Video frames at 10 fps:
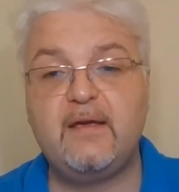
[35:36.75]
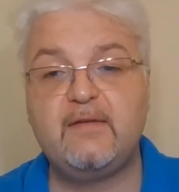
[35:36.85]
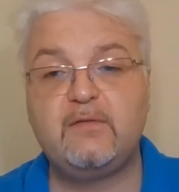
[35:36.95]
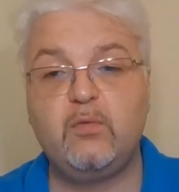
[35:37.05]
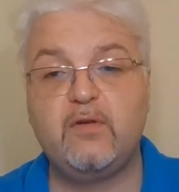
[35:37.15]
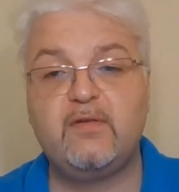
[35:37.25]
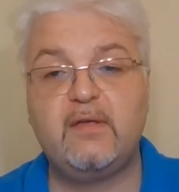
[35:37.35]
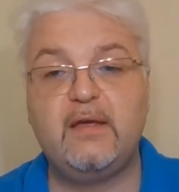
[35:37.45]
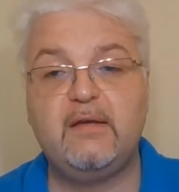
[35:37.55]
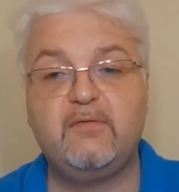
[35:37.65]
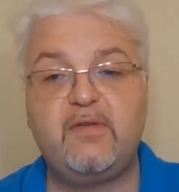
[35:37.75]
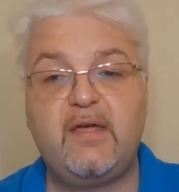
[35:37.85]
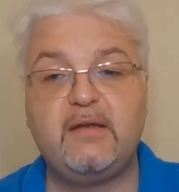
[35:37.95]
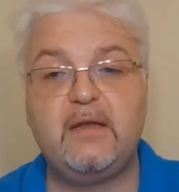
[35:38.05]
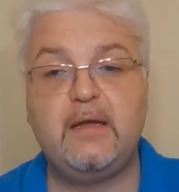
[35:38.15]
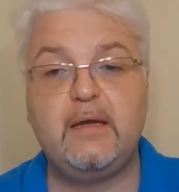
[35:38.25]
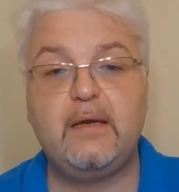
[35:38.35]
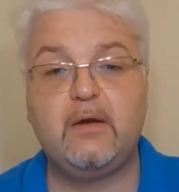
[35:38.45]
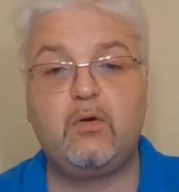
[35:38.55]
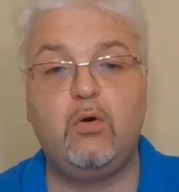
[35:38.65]
as it was then
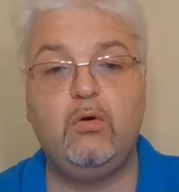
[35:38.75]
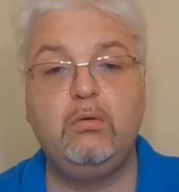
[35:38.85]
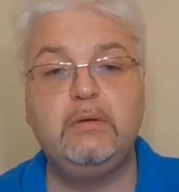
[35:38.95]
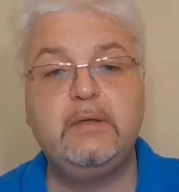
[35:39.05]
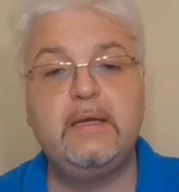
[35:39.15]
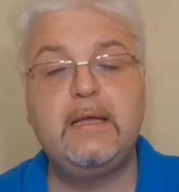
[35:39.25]
called,